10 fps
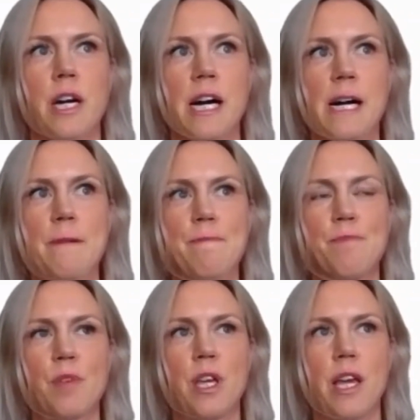
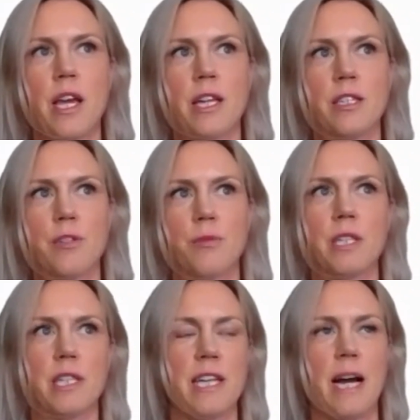and you're
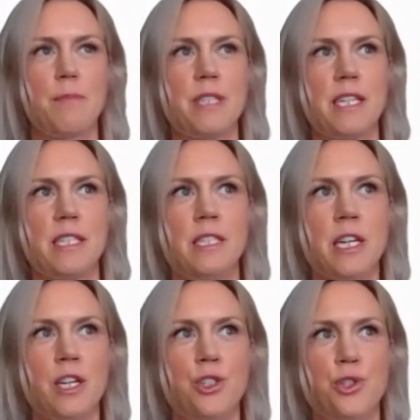really tapped in
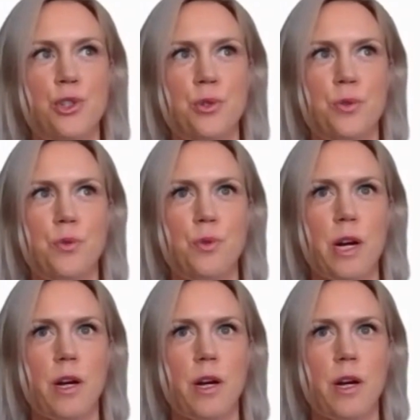to,